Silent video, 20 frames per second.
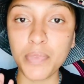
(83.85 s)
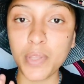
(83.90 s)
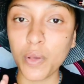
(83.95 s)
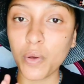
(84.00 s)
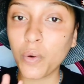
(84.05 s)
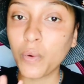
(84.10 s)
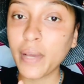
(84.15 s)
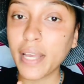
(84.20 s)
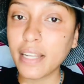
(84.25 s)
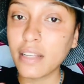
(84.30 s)

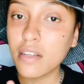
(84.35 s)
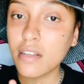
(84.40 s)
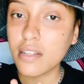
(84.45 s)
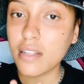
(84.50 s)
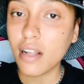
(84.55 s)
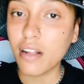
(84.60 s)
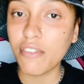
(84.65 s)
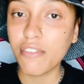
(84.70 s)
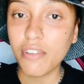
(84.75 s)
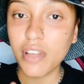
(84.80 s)
Go get
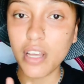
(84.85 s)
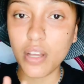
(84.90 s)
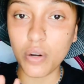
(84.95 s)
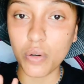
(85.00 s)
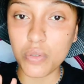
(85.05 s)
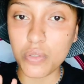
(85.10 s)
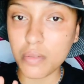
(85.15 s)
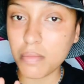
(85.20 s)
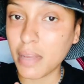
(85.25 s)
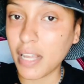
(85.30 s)
yourself a
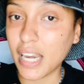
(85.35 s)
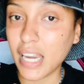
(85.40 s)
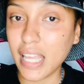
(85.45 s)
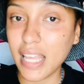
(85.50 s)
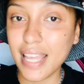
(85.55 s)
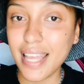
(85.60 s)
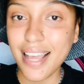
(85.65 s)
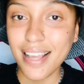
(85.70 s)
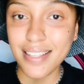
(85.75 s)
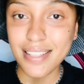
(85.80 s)
rosemary.
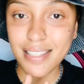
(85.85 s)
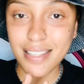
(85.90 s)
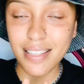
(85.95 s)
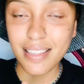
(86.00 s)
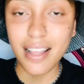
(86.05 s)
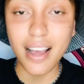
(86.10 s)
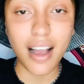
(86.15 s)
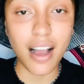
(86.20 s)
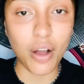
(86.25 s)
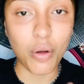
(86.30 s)

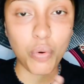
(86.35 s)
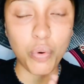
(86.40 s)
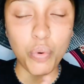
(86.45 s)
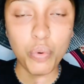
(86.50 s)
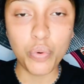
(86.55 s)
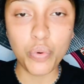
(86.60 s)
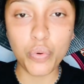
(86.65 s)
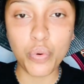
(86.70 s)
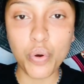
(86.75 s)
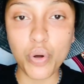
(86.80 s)
Iyasita
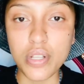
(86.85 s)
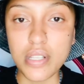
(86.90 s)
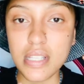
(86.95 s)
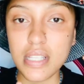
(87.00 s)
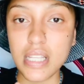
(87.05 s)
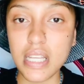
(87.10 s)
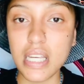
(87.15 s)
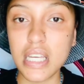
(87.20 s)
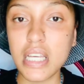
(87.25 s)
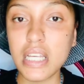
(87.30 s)
kakhulu
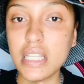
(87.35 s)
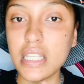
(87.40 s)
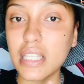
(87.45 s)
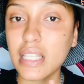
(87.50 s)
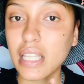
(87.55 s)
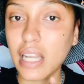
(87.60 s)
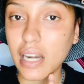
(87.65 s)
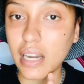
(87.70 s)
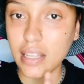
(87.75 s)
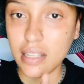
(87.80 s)
concerning
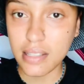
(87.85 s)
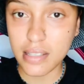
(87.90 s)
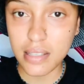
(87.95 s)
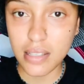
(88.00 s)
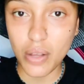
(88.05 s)
stress.